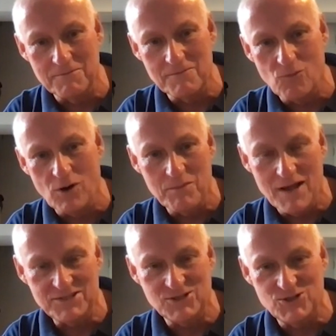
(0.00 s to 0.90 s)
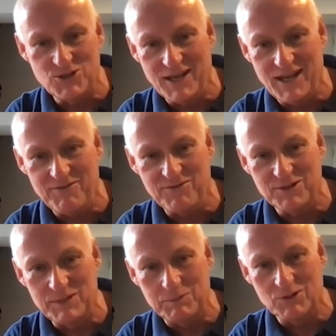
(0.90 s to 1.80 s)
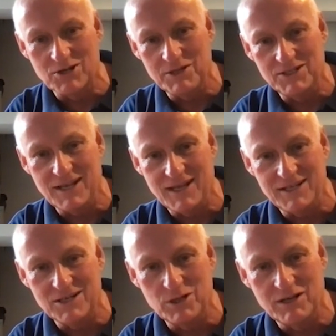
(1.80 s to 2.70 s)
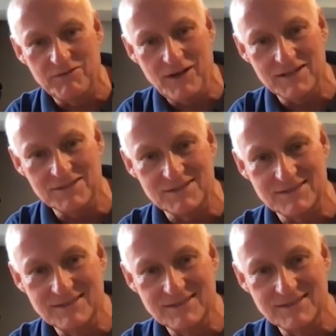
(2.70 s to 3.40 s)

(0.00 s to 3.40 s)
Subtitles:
what message do you have for the people coming to AWFS,